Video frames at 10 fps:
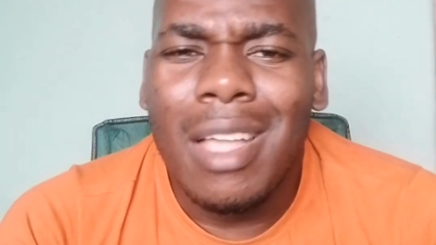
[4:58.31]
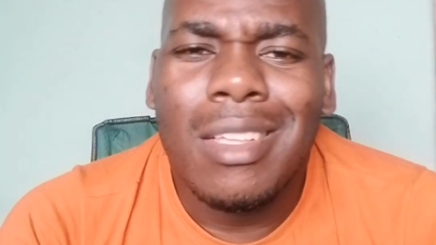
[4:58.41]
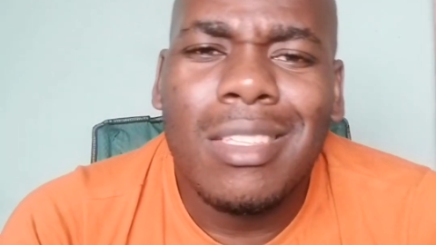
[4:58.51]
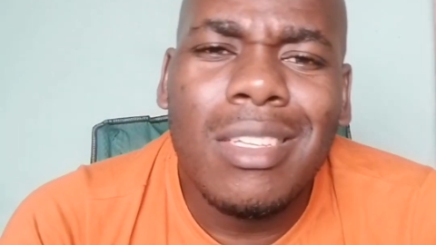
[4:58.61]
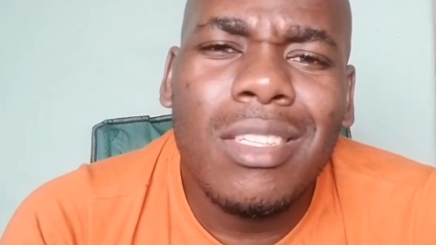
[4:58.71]

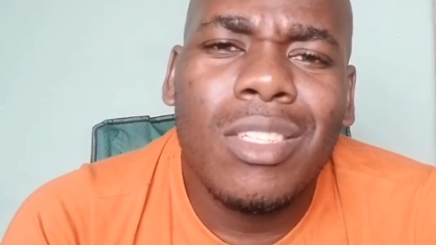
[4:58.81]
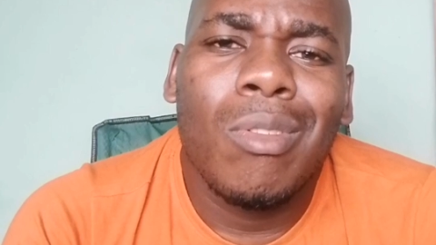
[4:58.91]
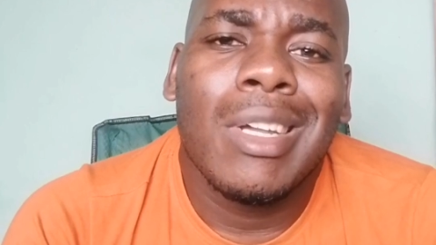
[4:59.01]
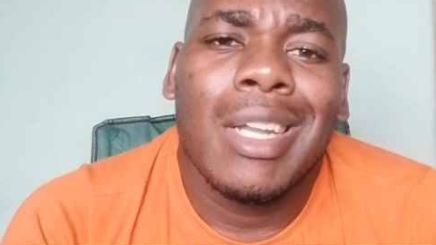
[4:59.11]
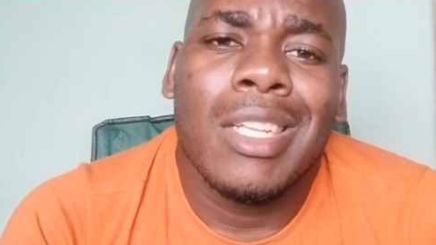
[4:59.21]
since you
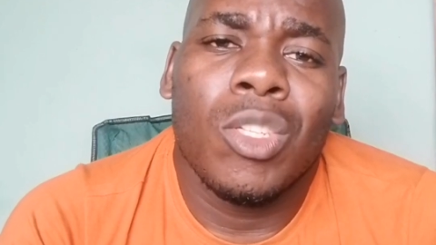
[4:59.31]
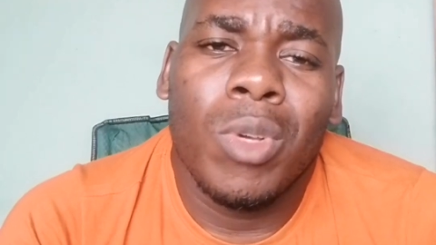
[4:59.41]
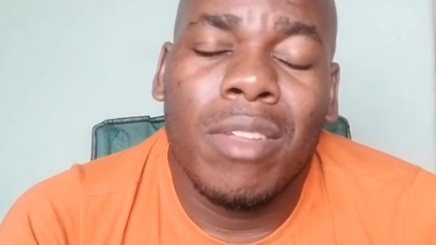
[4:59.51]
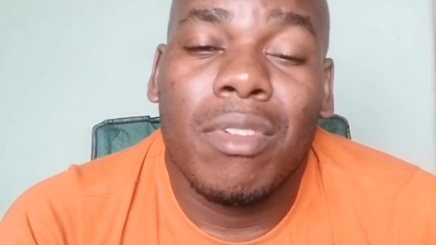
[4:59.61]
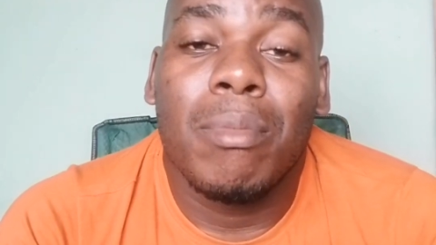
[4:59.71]
will
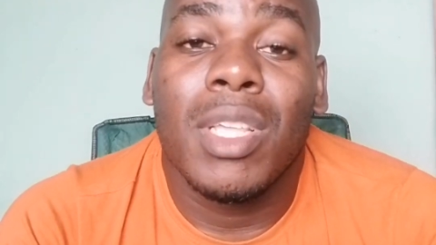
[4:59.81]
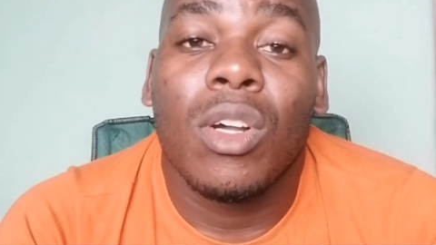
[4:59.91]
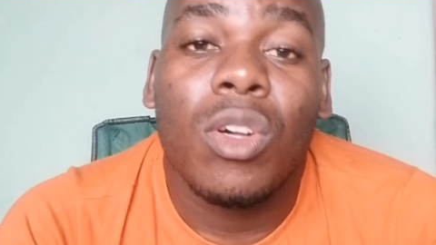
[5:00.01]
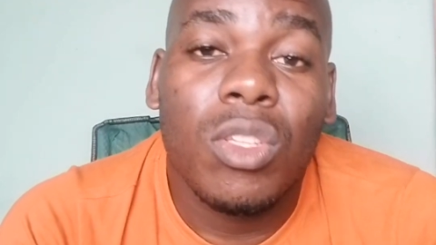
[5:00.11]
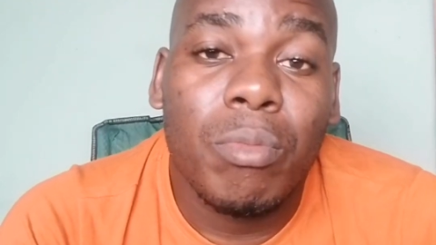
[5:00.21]
graduate from the
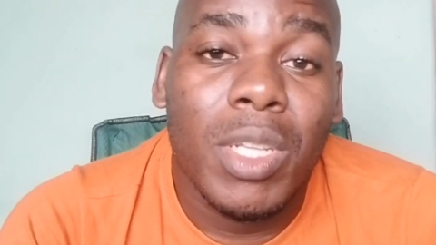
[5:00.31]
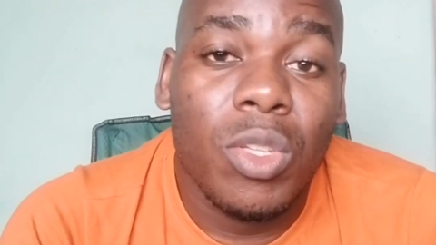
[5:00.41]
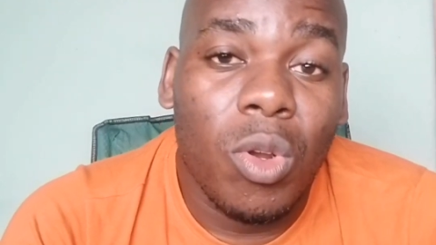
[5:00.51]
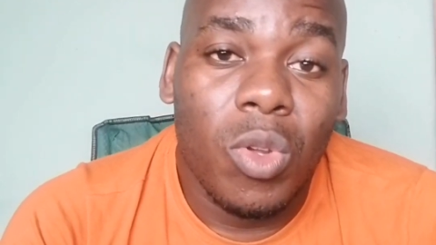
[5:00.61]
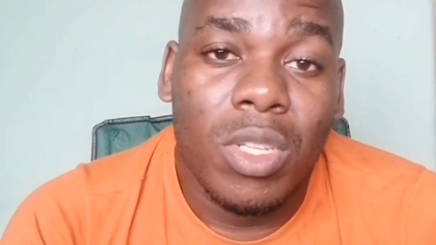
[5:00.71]

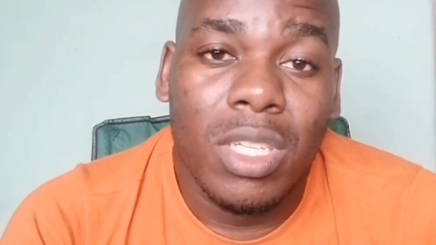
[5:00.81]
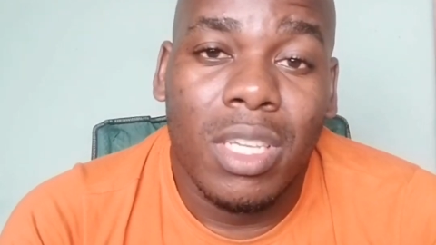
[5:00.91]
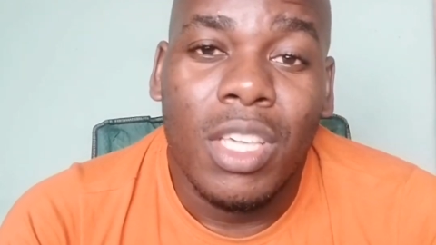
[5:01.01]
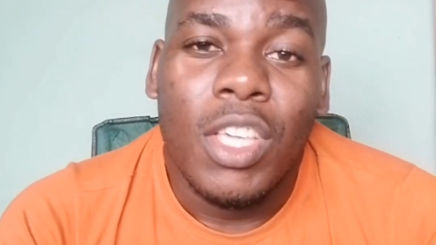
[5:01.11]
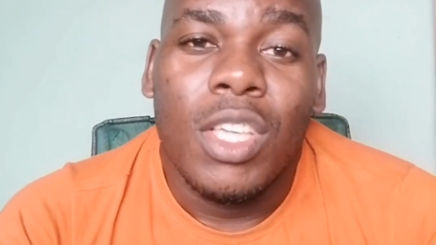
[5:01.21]
cosmetology